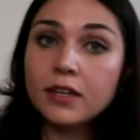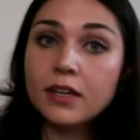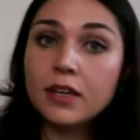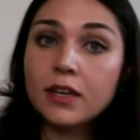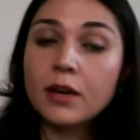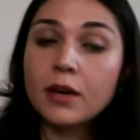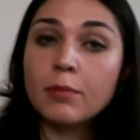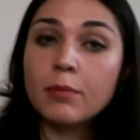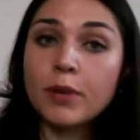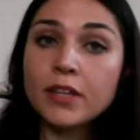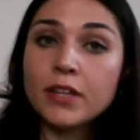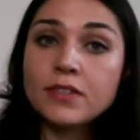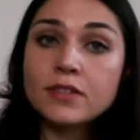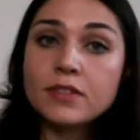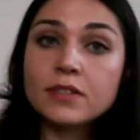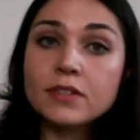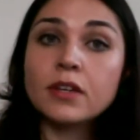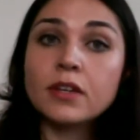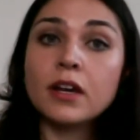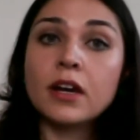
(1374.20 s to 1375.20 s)
but
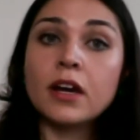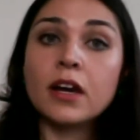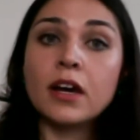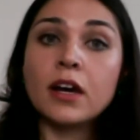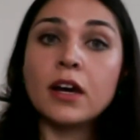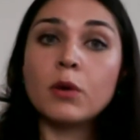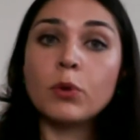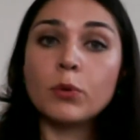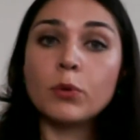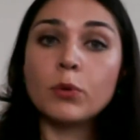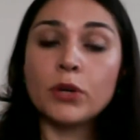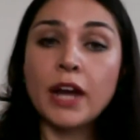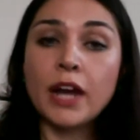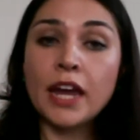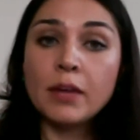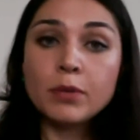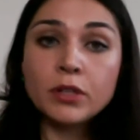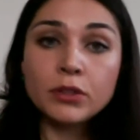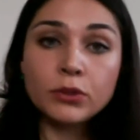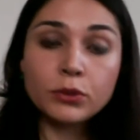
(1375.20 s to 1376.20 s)
we were
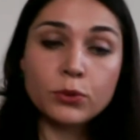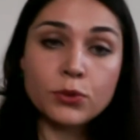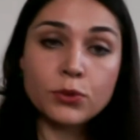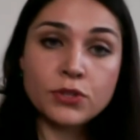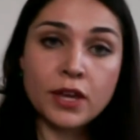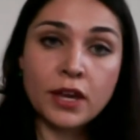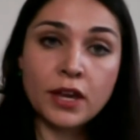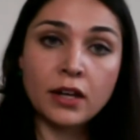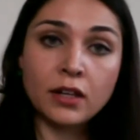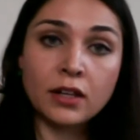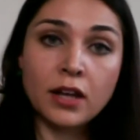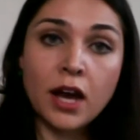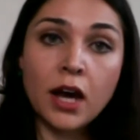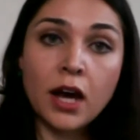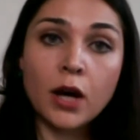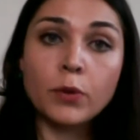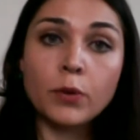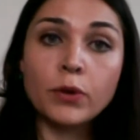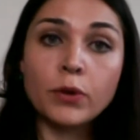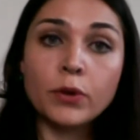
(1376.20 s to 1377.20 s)
able to sell
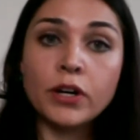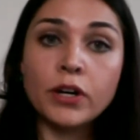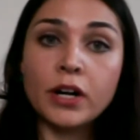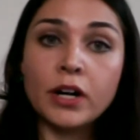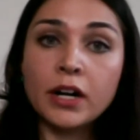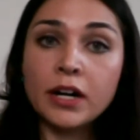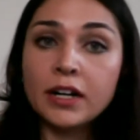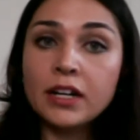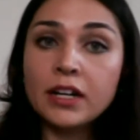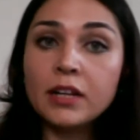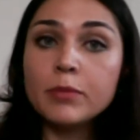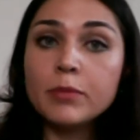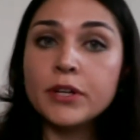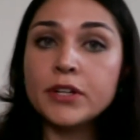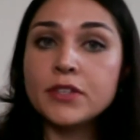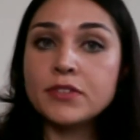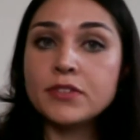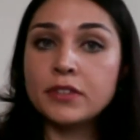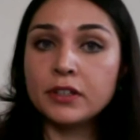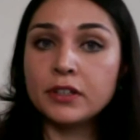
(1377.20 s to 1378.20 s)
our early bird
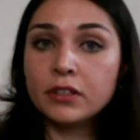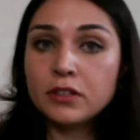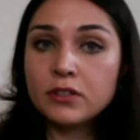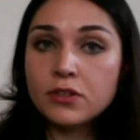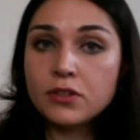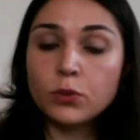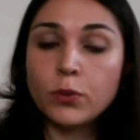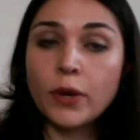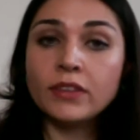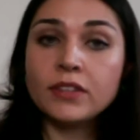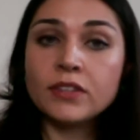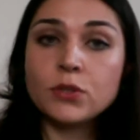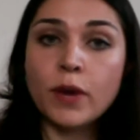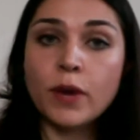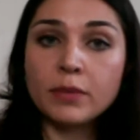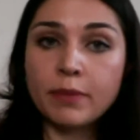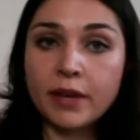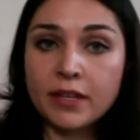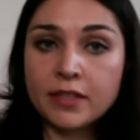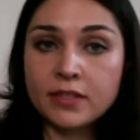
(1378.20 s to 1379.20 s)
deal, 20
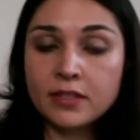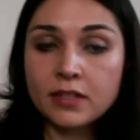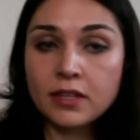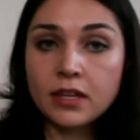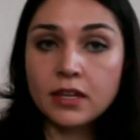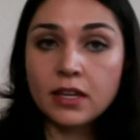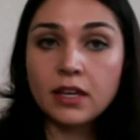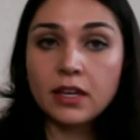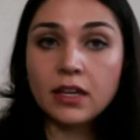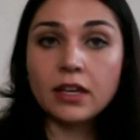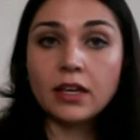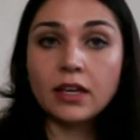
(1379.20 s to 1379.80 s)
sweatpants,